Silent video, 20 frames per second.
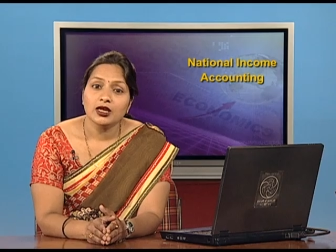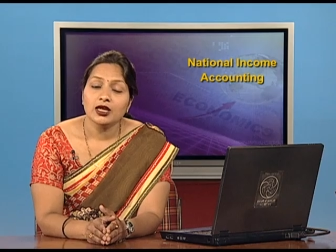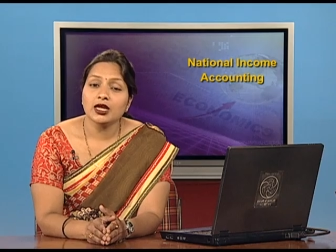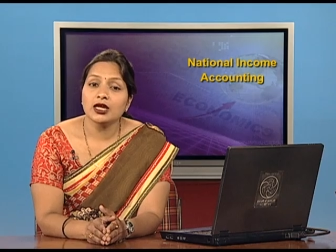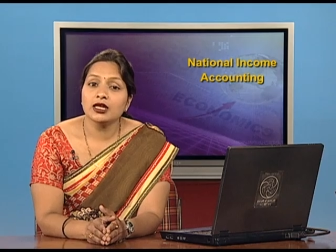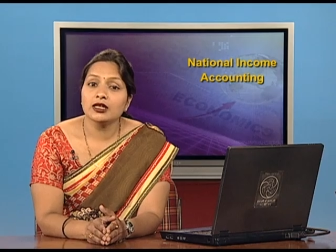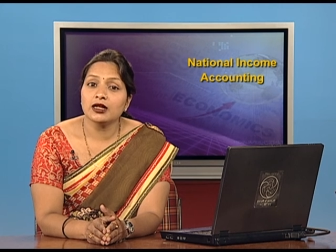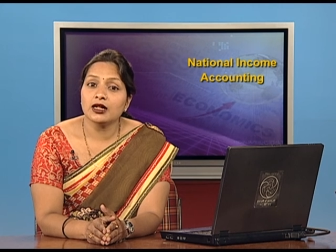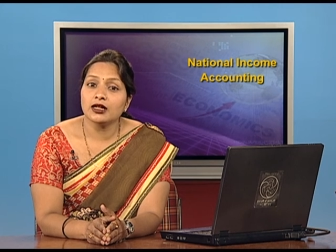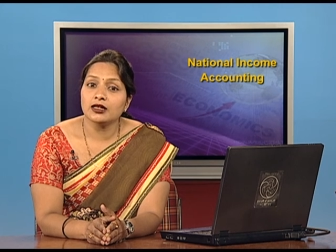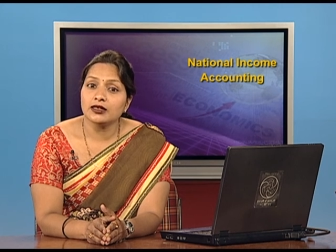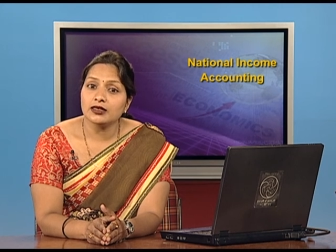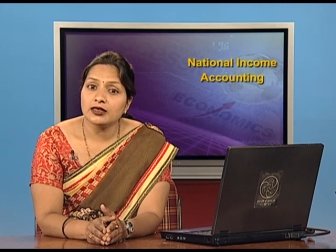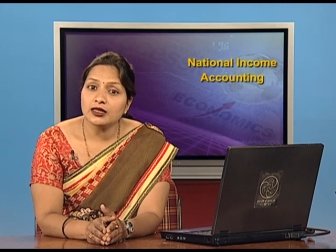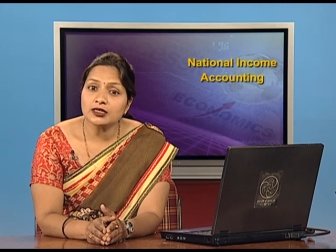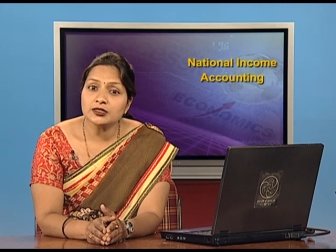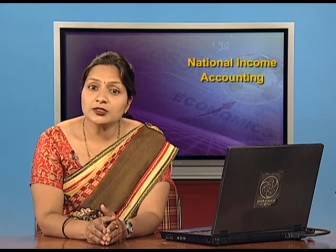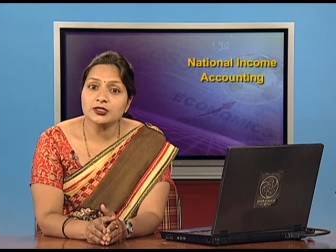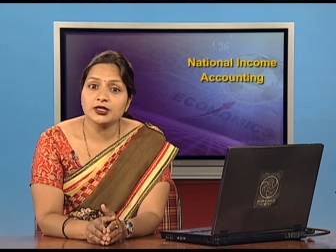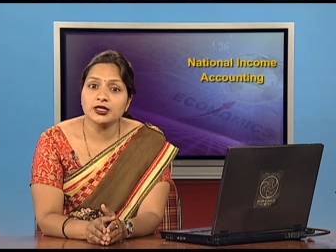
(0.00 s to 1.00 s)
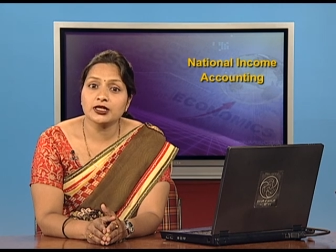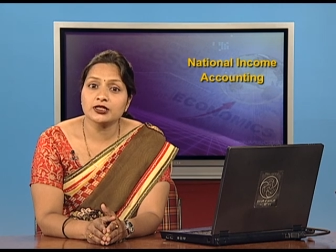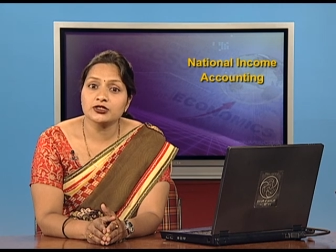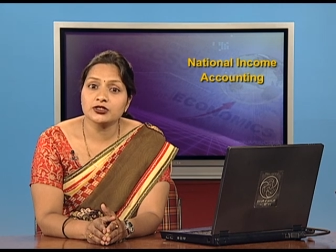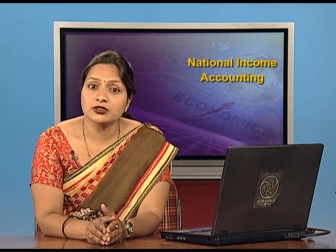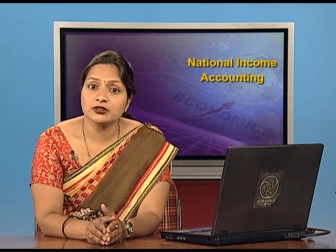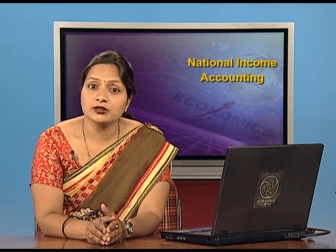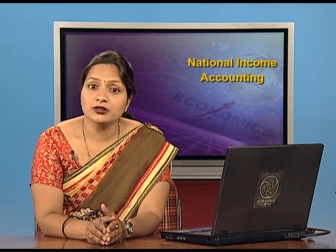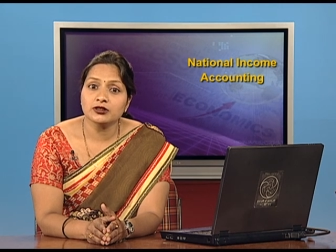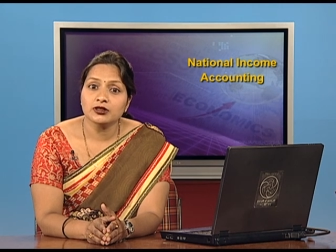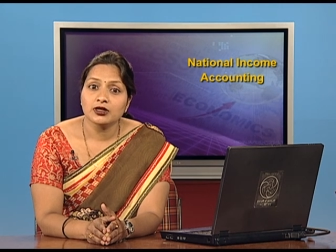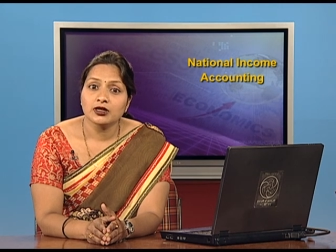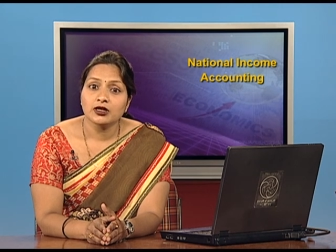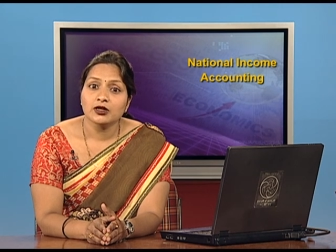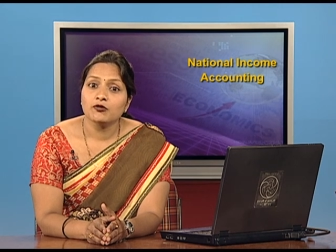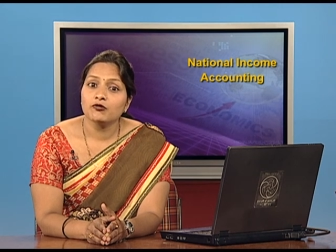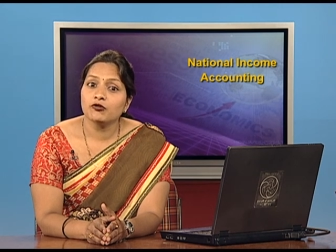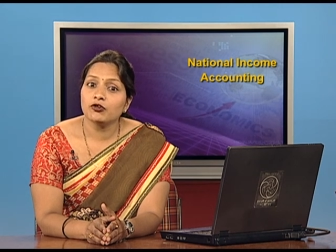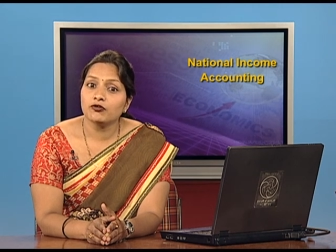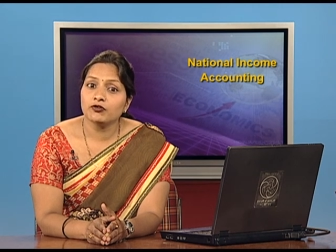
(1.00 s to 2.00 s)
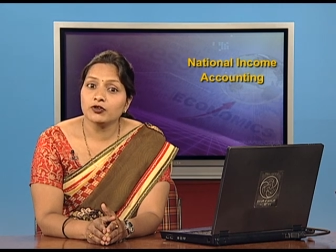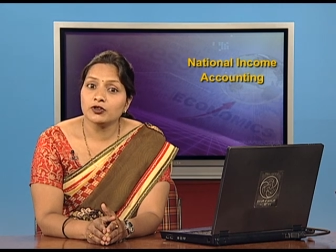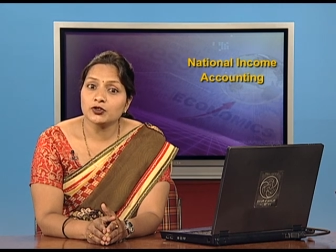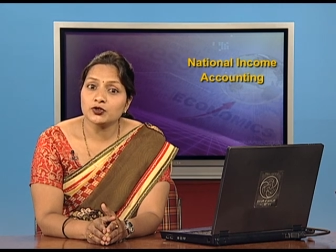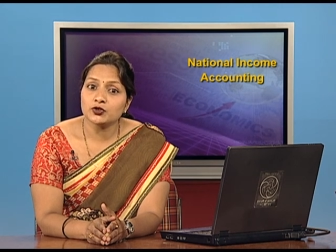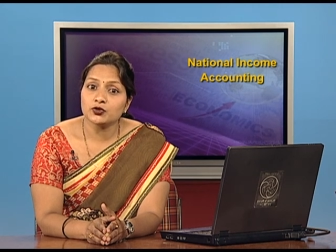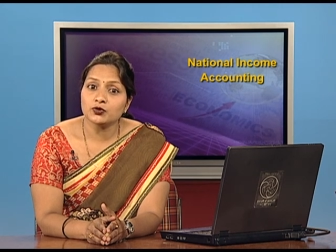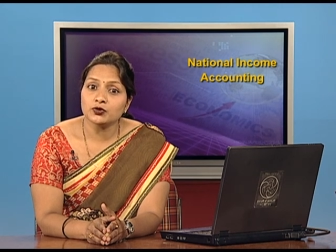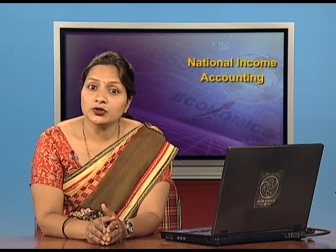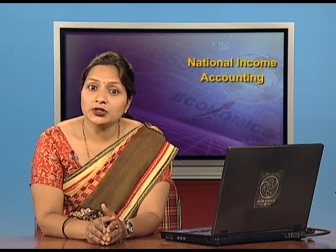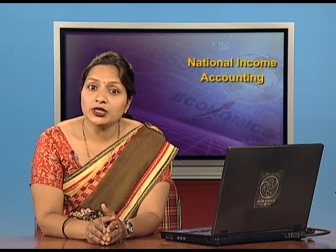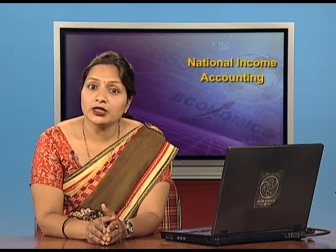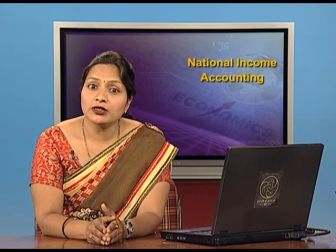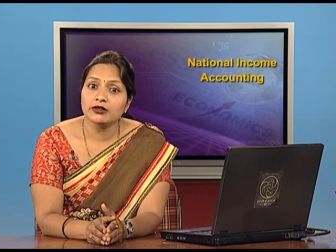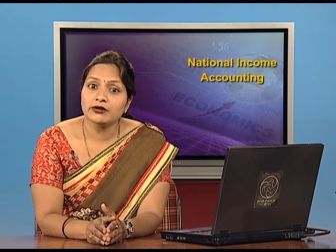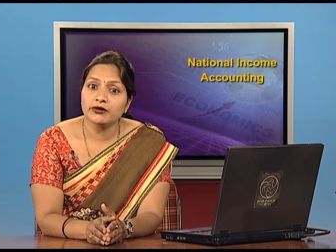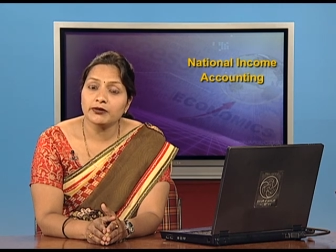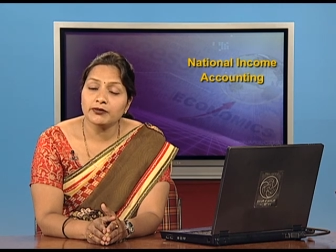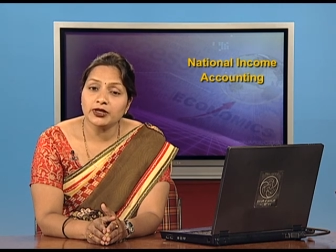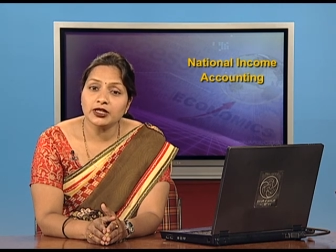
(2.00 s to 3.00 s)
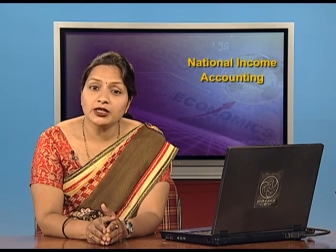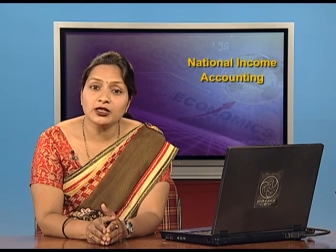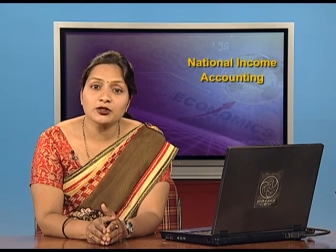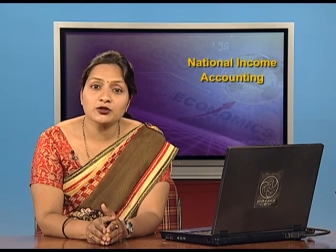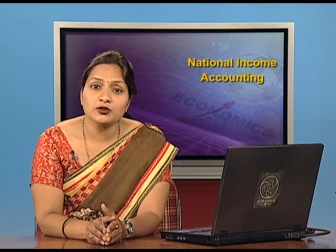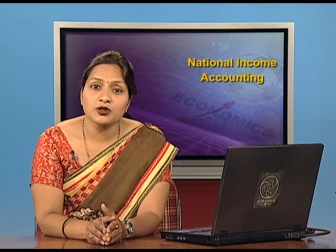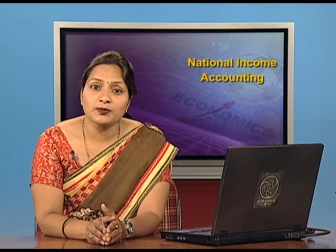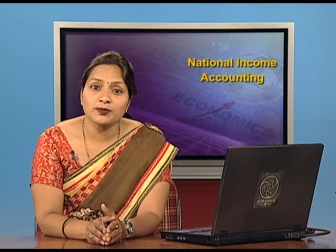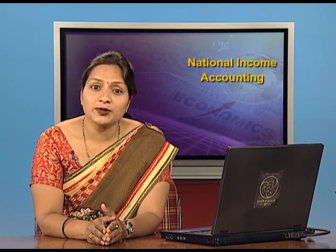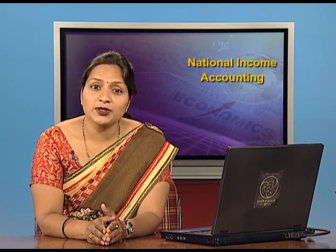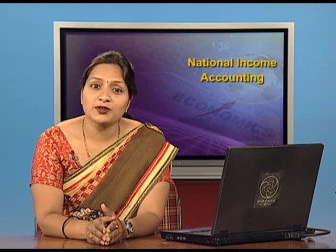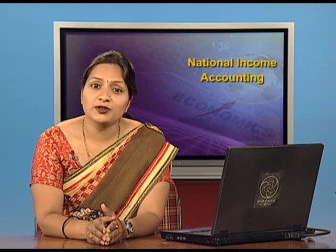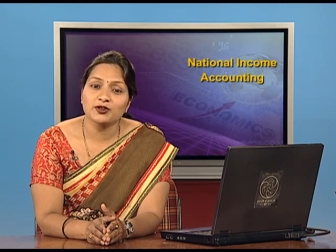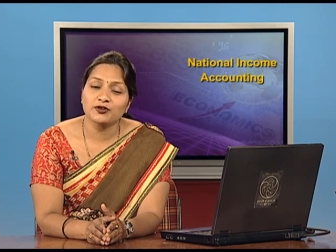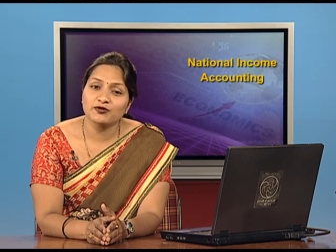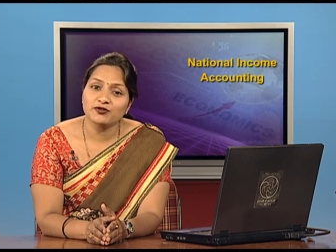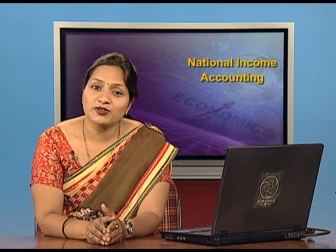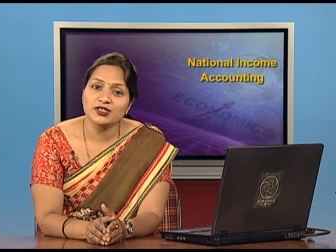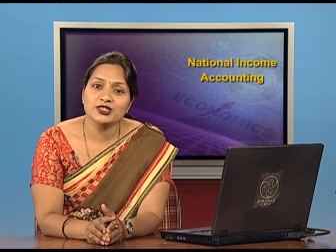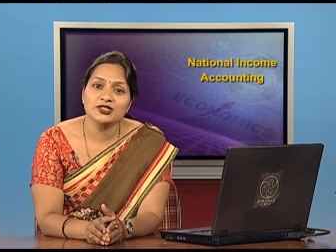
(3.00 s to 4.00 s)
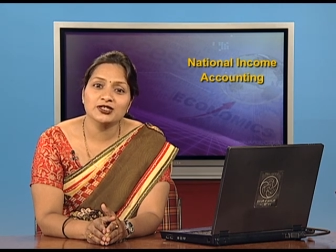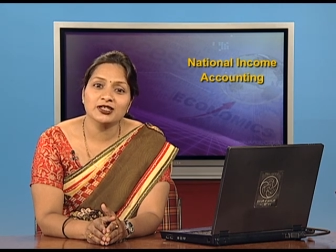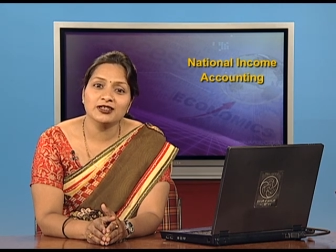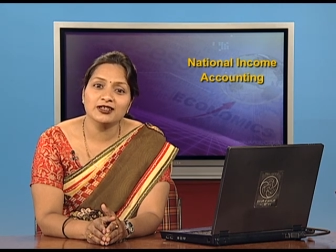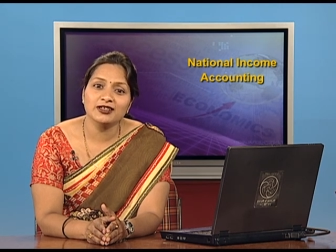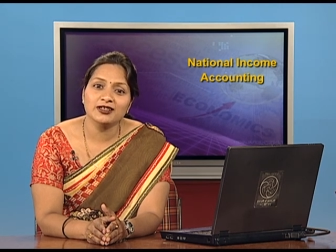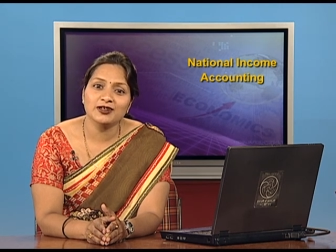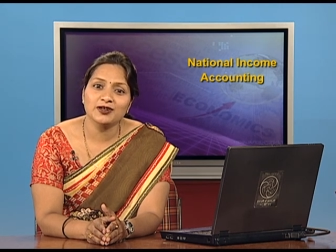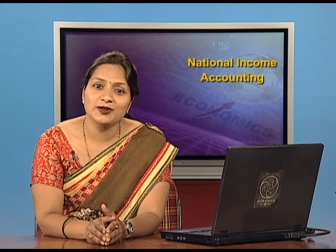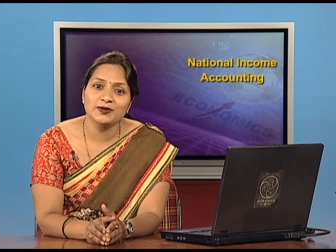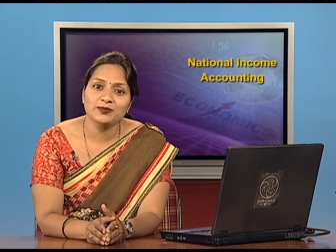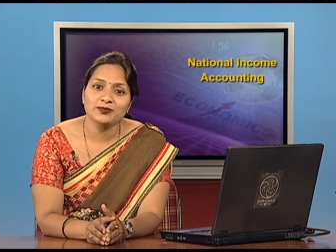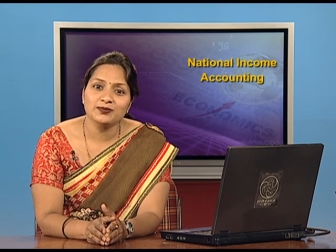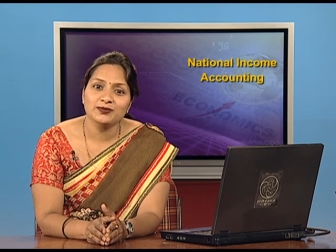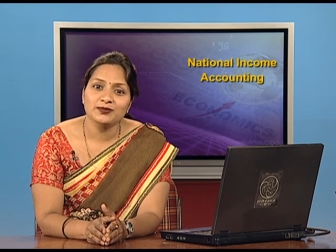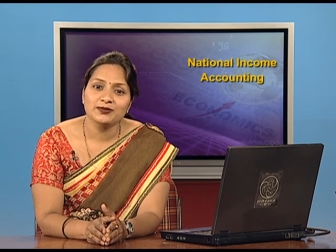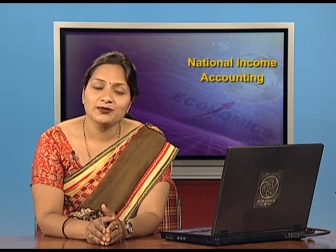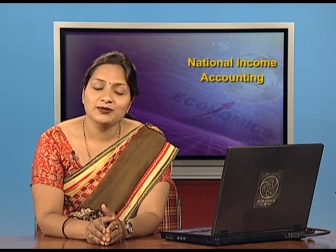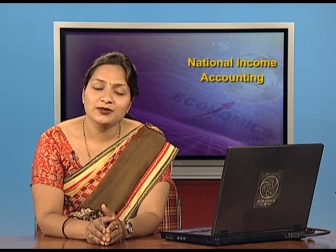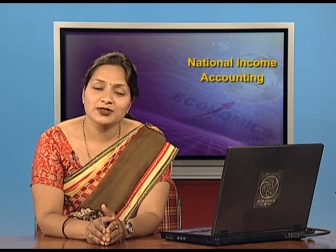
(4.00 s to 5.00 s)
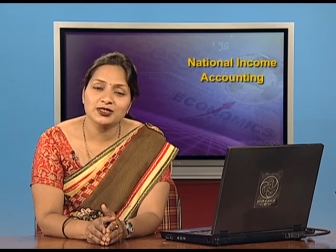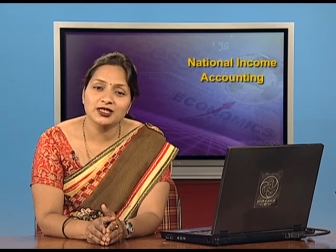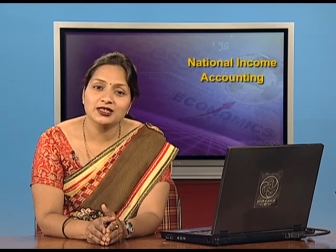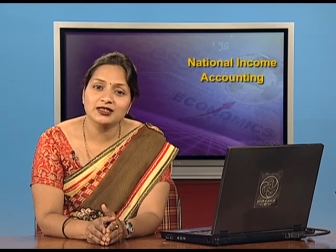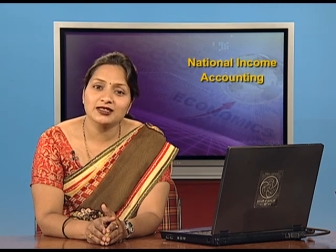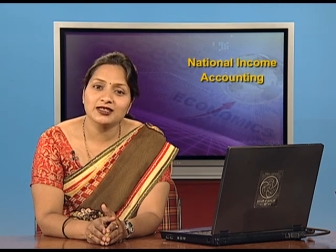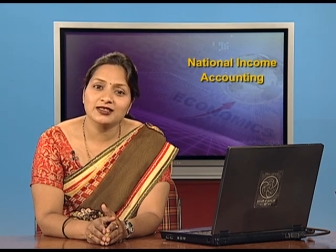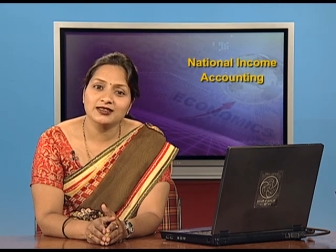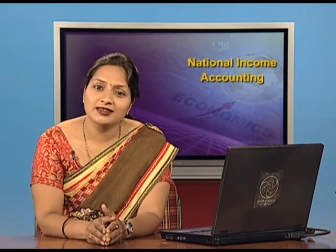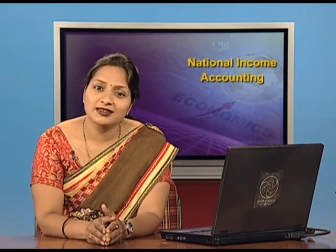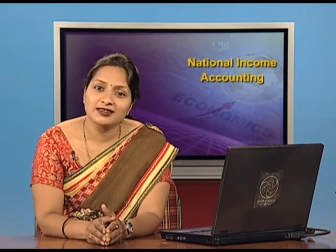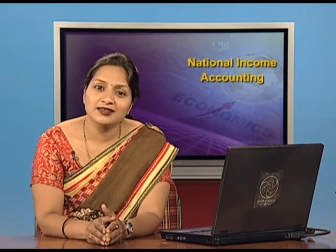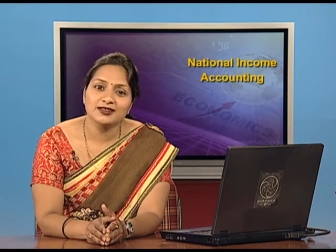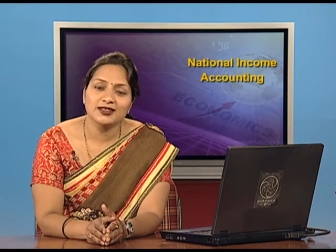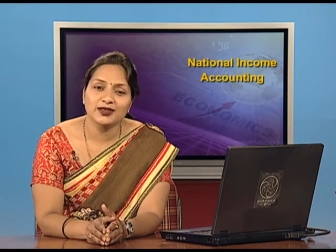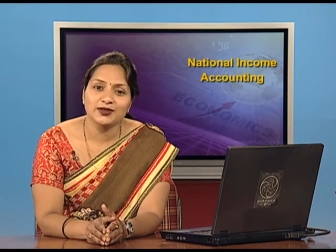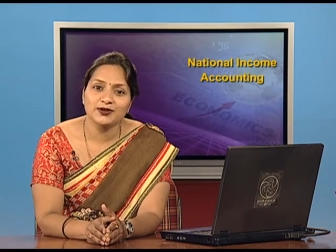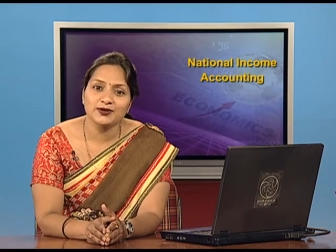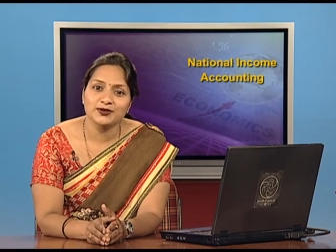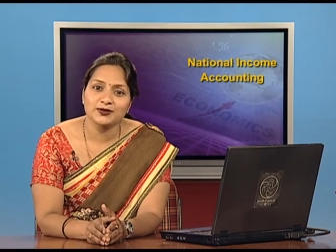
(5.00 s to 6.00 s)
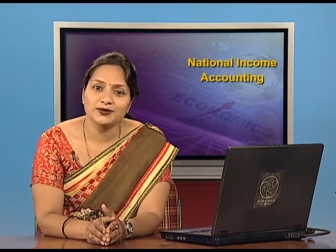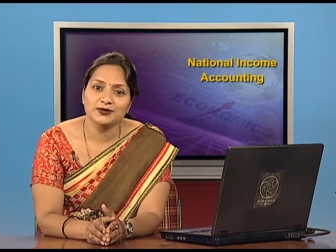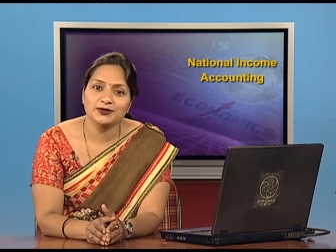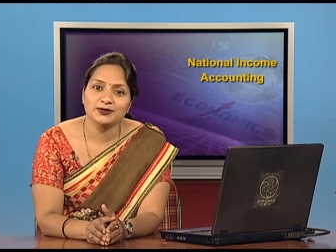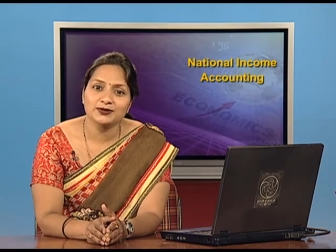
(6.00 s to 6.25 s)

In our next lecture, we will do the remaining topics of national income. Till then, thank you.